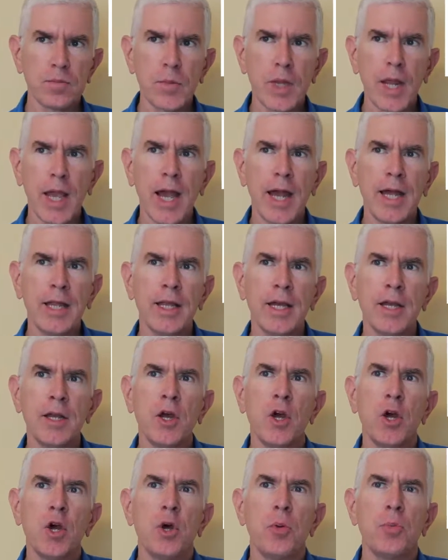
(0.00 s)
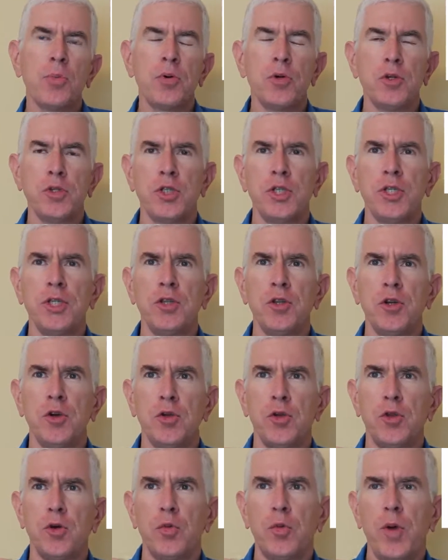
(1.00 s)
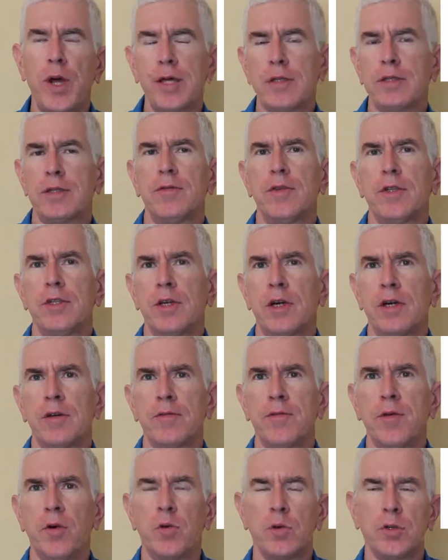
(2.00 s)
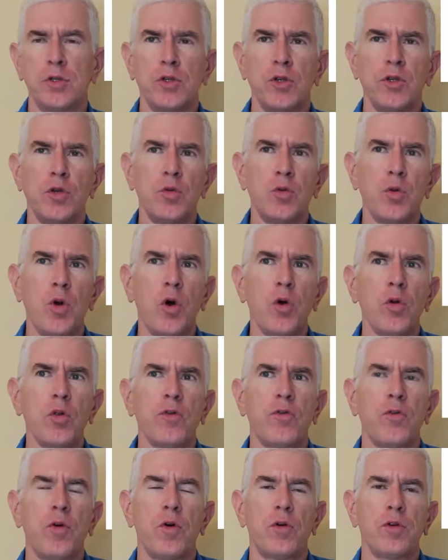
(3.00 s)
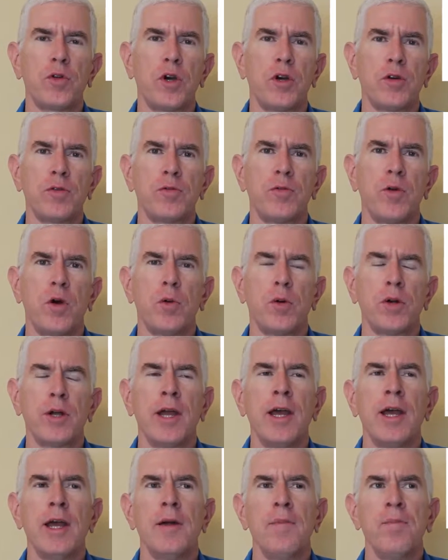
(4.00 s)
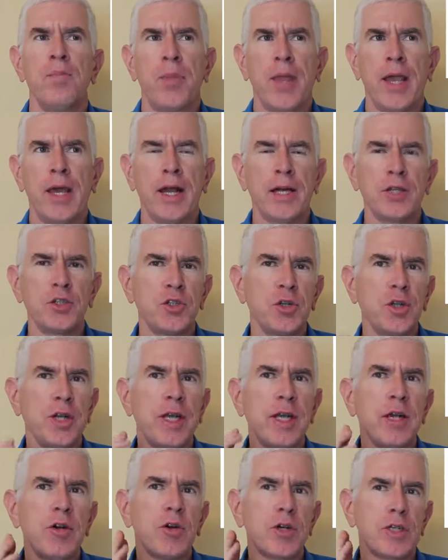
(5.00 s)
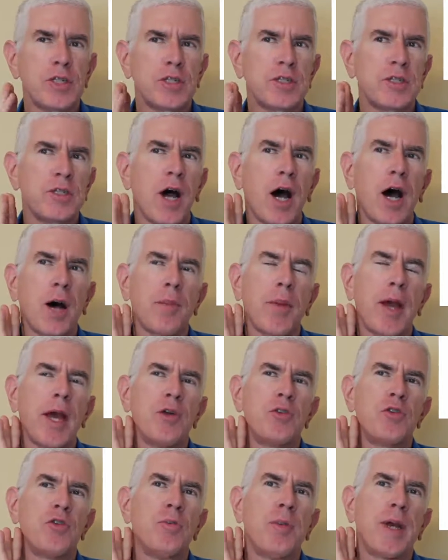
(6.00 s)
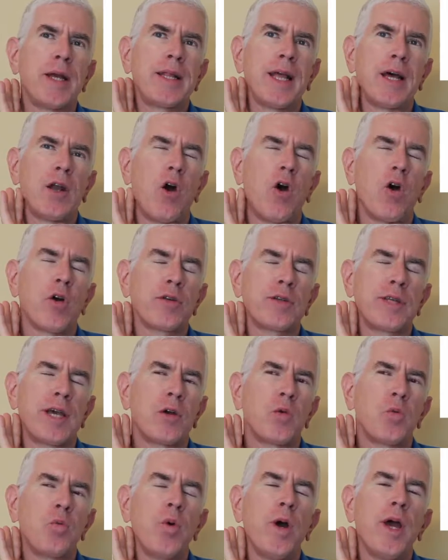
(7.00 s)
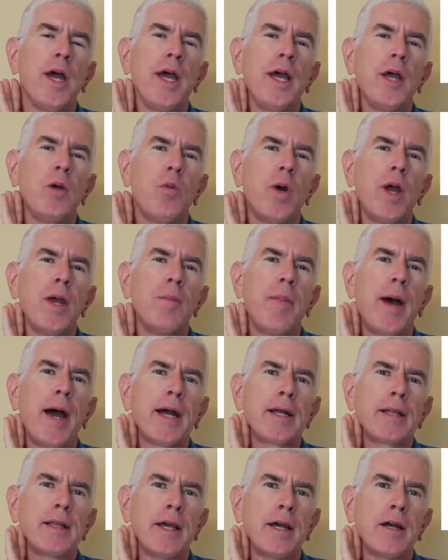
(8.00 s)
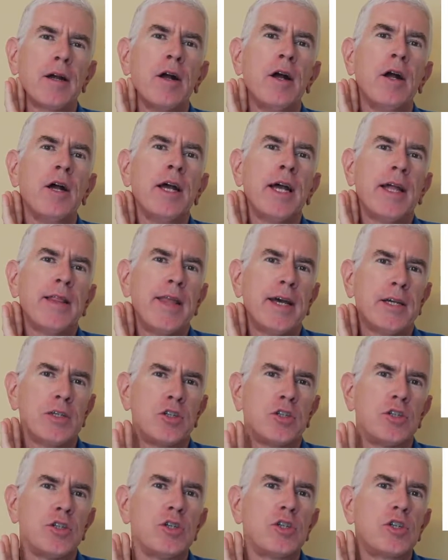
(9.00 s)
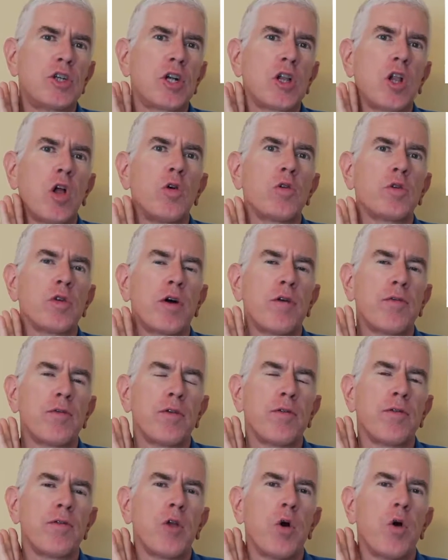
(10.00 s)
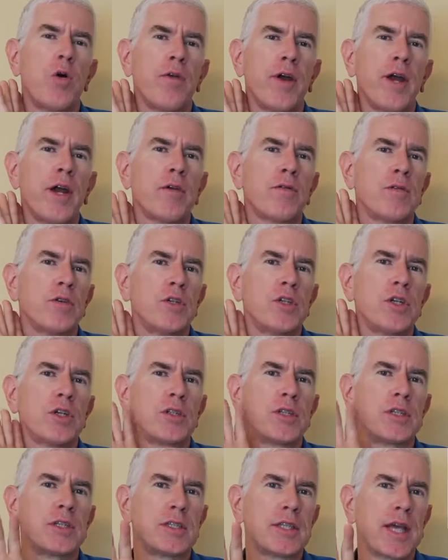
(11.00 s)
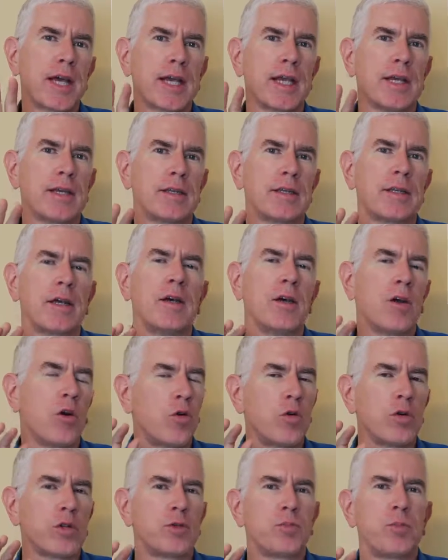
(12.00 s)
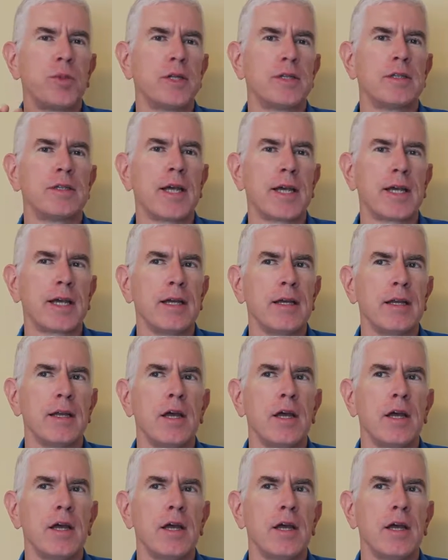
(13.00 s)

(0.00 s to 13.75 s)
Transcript: and then pushing the rest of the tongue forward. So you roll the tongue forward, and I should hear a stop as you make that R sound way back there. That should close off the flow of air for just a second or a split second,